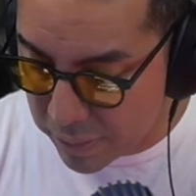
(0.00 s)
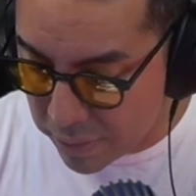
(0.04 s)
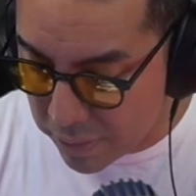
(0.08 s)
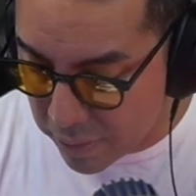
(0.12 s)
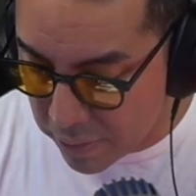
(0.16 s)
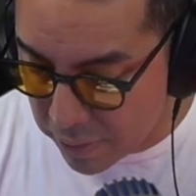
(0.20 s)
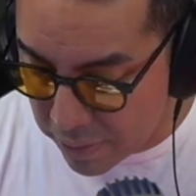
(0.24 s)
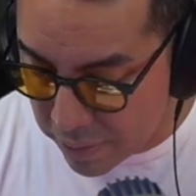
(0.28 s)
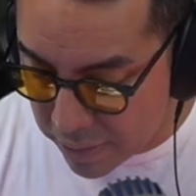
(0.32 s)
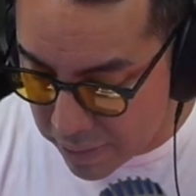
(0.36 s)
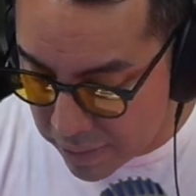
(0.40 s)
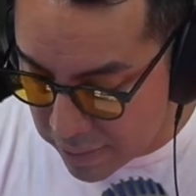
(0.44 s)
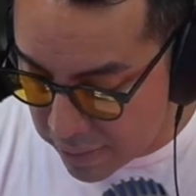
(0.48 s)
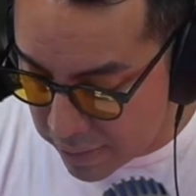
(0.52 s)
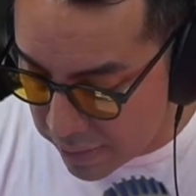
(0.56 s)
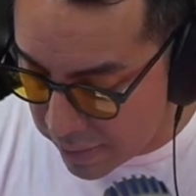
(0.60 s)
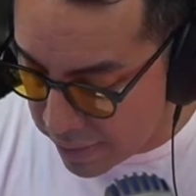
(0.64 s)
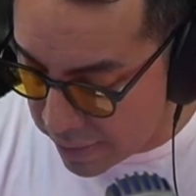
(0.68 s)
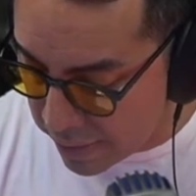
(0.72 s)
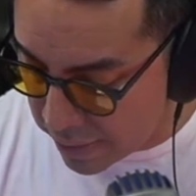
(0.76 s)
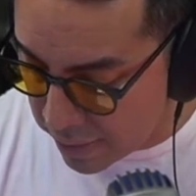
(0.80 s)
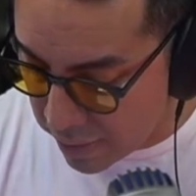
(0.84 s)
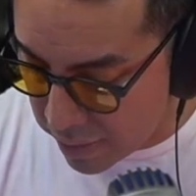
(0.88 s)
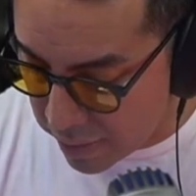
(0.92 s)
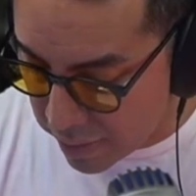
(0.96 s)
There is
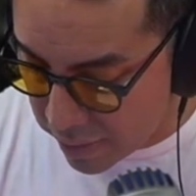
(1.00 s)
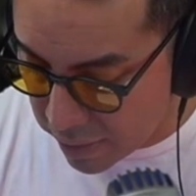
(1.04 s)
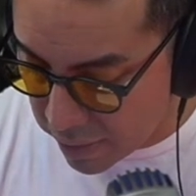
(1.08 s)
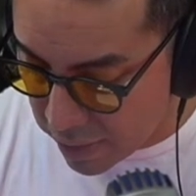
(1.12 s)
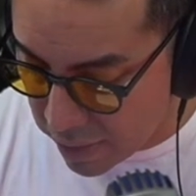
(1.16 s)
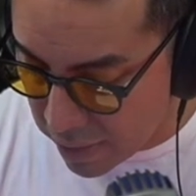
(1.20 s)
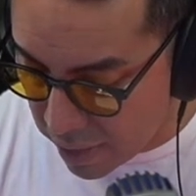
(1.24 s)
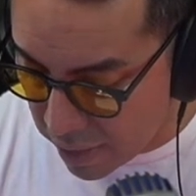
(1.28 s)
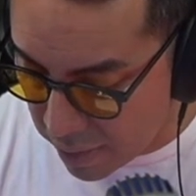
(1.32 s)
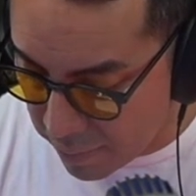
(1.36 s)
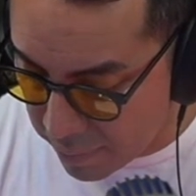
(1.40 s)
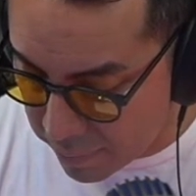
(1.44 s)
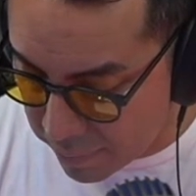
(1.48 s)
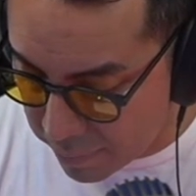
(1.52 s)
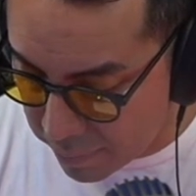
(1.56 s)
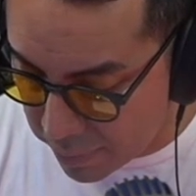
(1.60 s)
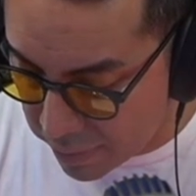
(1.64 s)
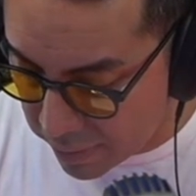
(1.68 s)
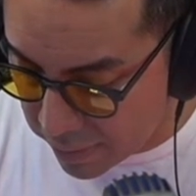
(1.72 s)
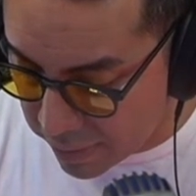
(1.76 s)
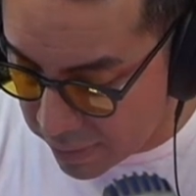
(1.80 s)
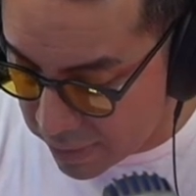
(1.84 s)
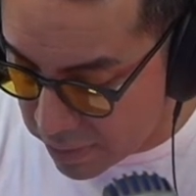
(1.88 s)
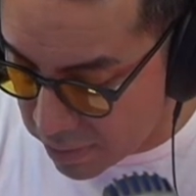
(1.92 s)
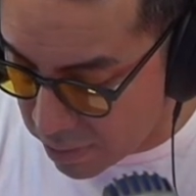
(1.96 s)
a uncommon book that's